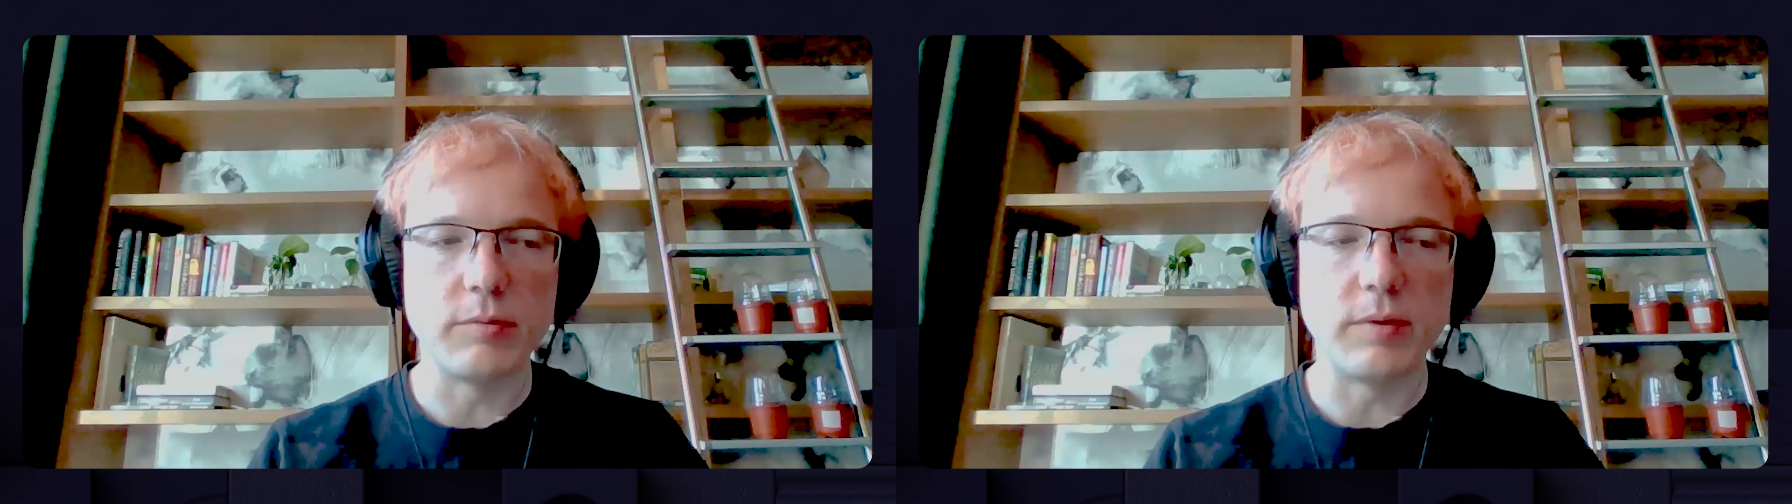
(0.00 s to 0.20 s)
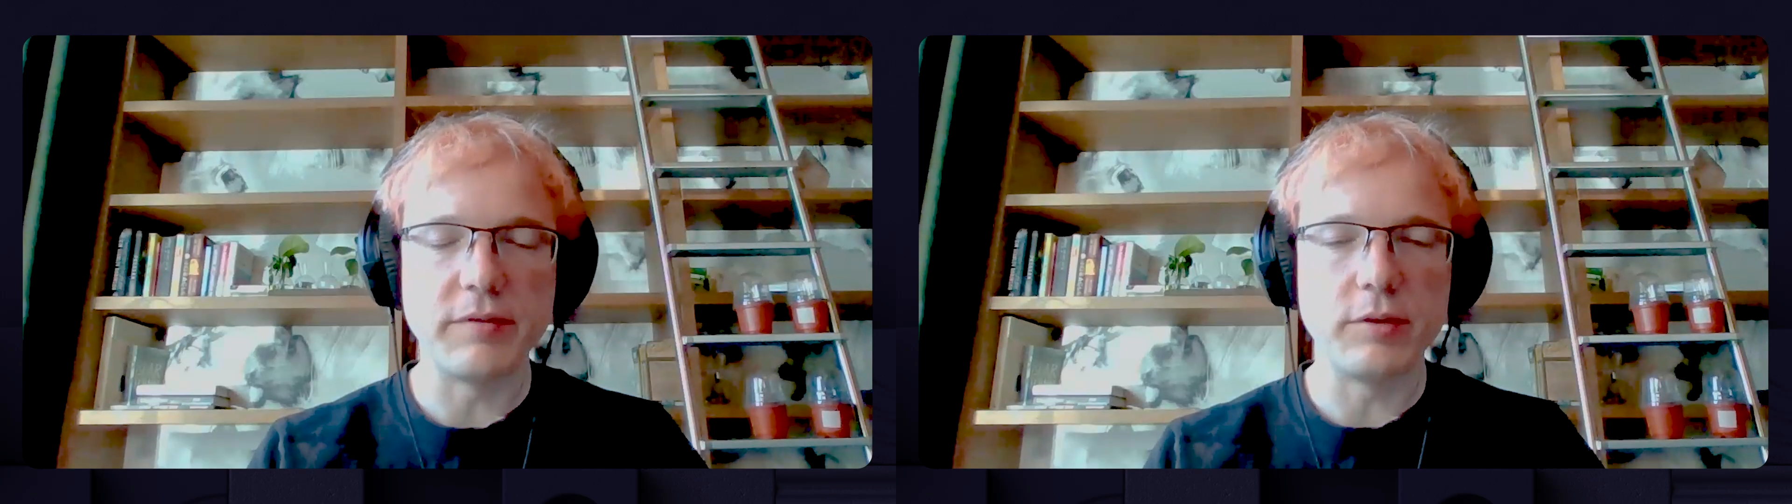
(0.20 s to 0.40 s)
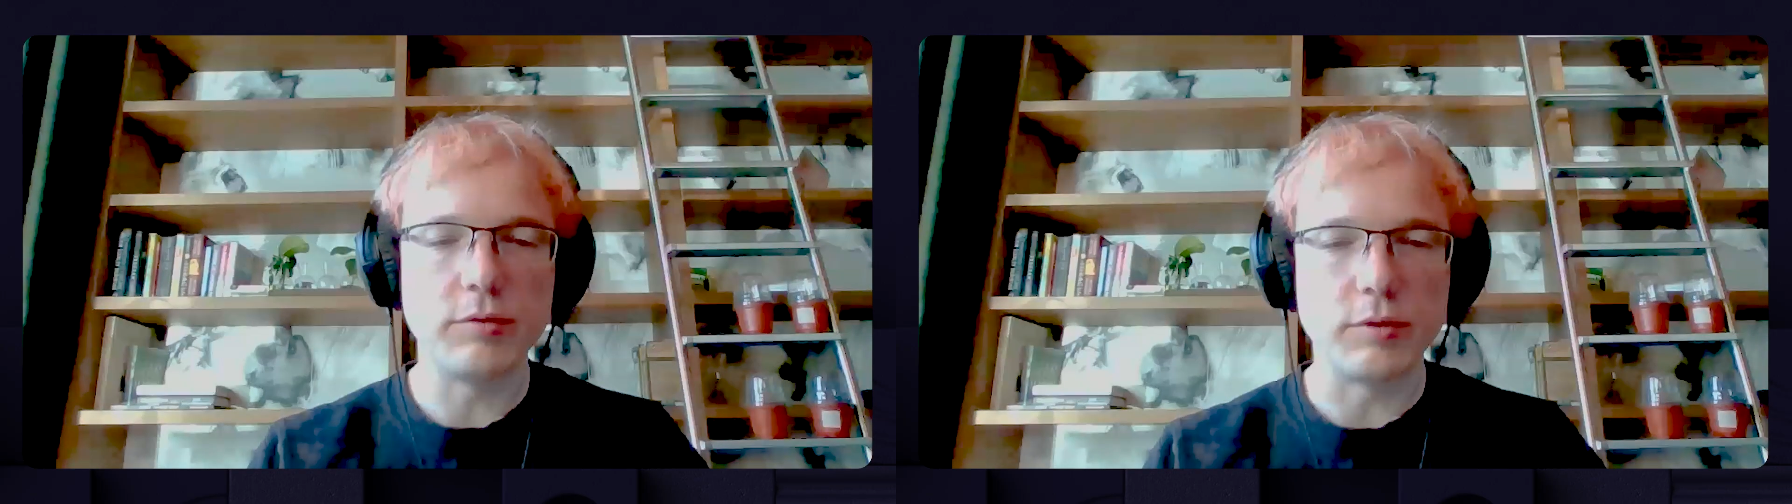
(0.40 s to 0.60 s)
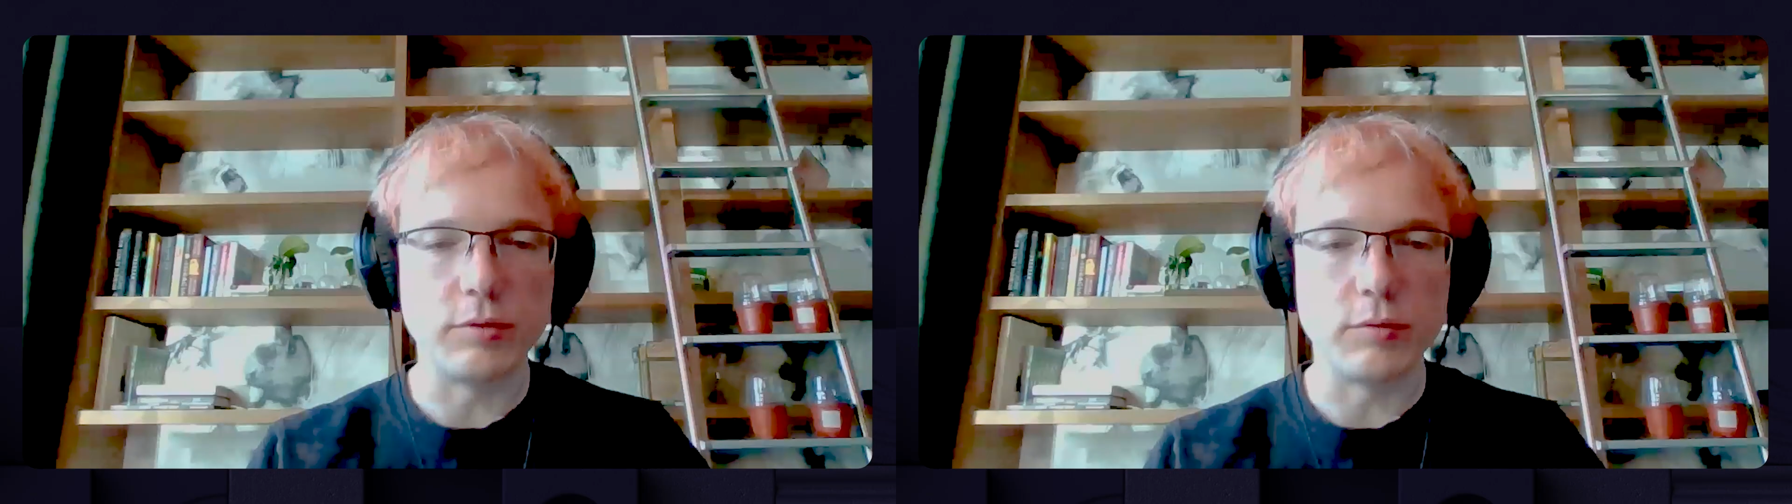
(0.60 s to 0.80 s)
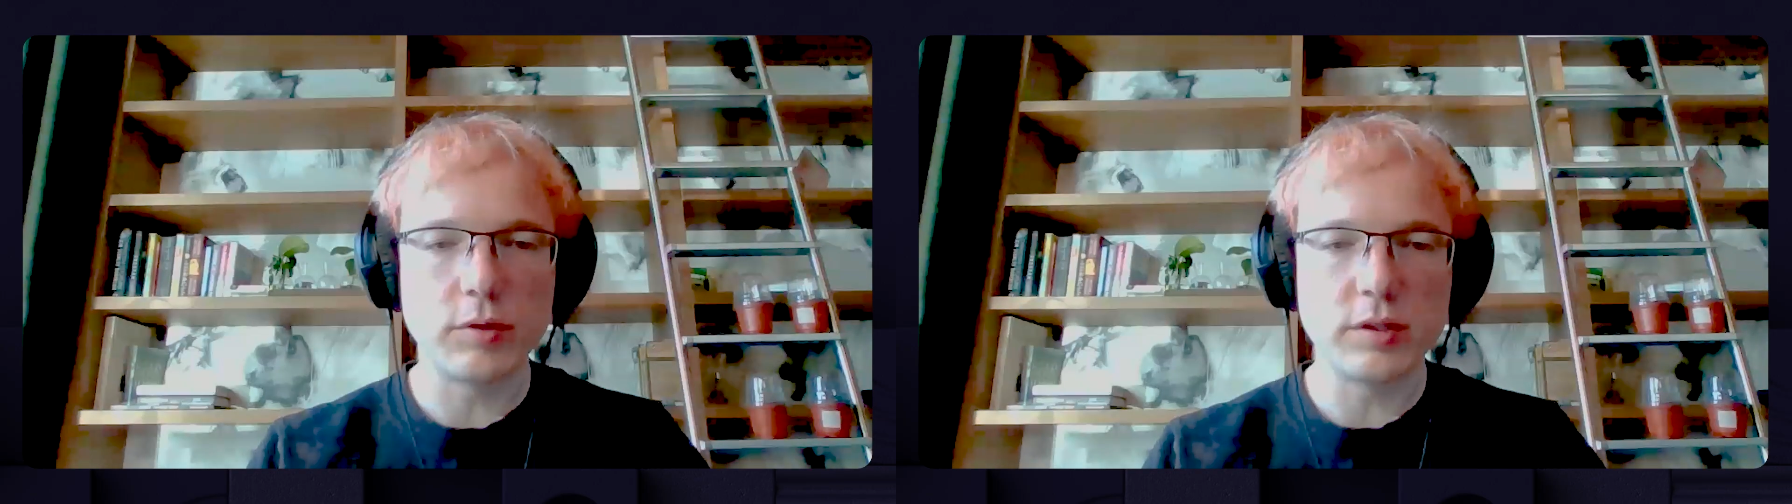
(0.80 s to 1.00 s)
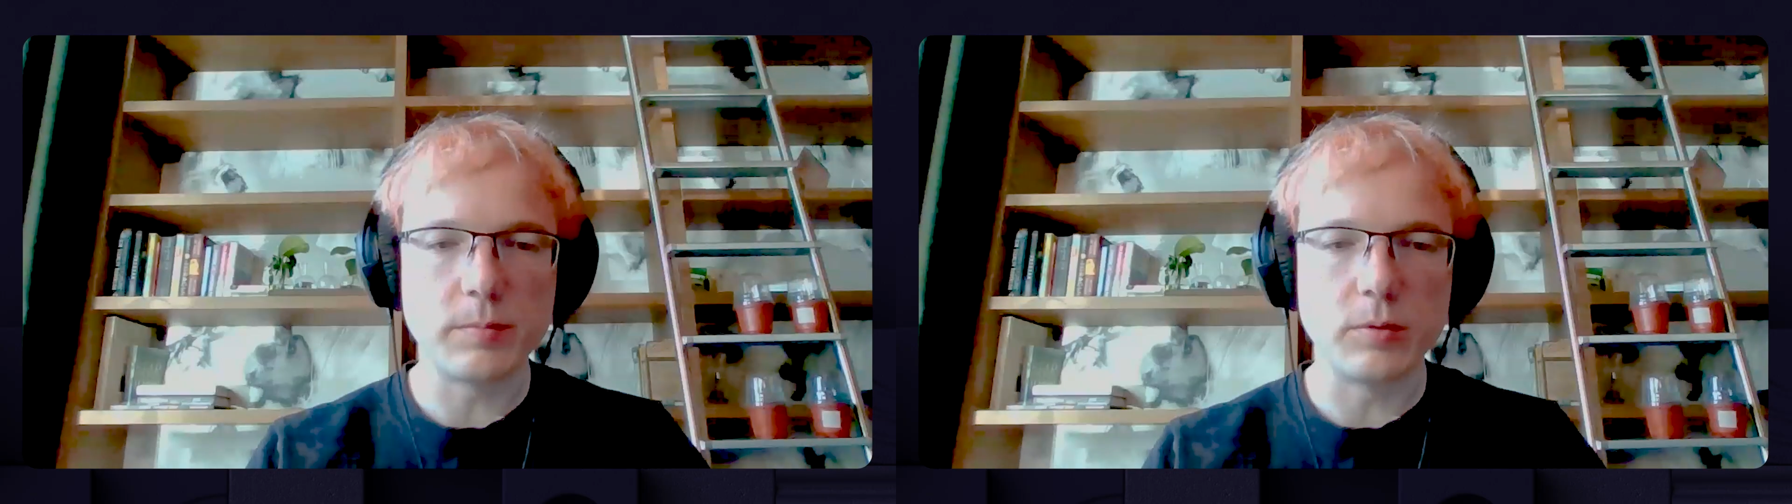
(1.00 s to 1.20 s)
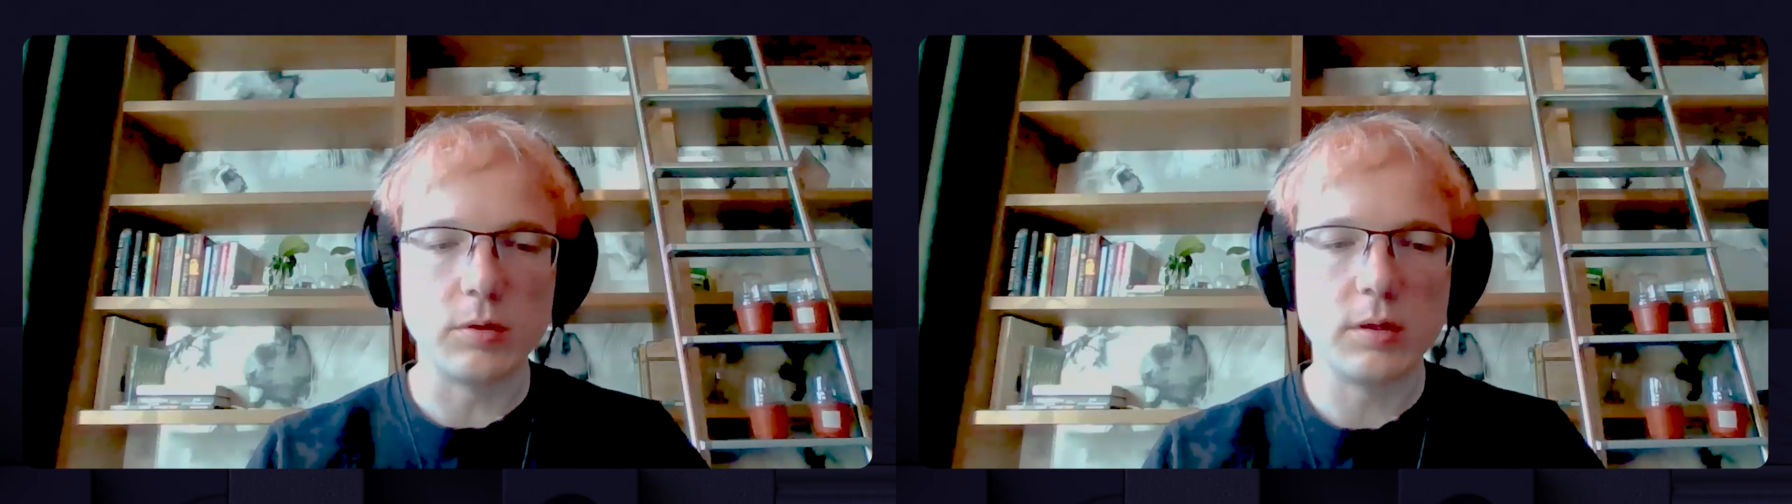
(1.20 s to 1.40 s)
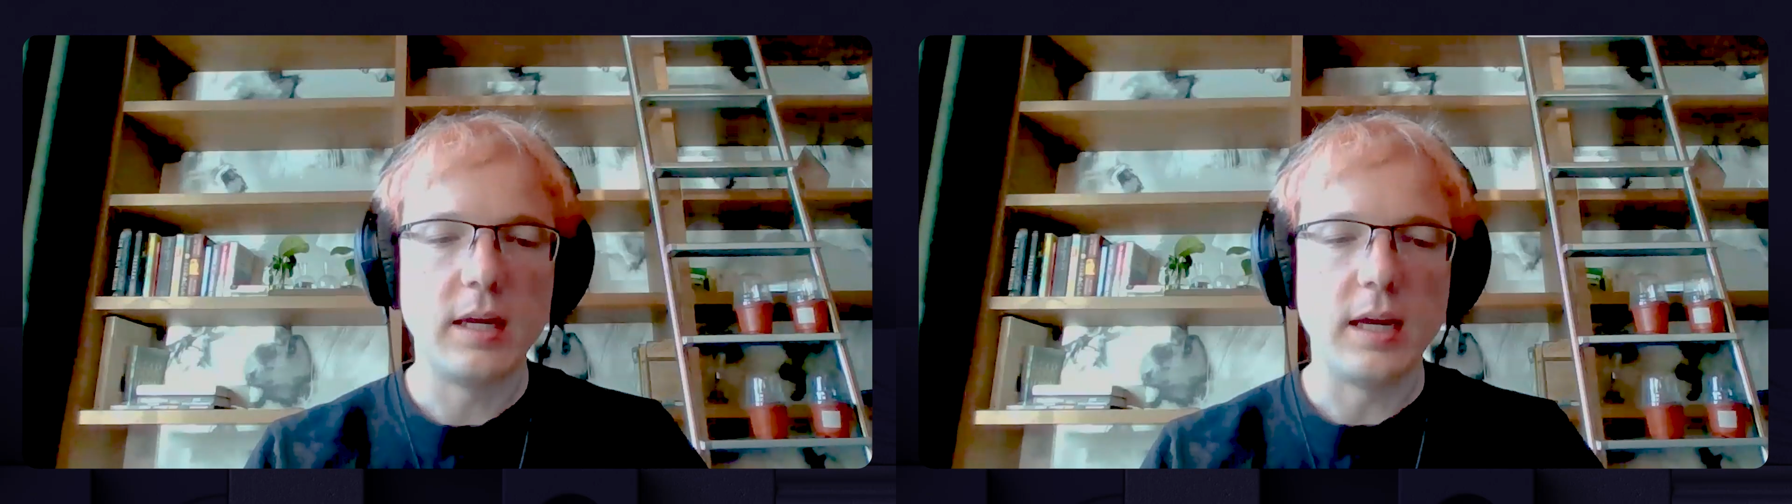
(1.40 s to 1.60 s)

revenue to the rewards pool.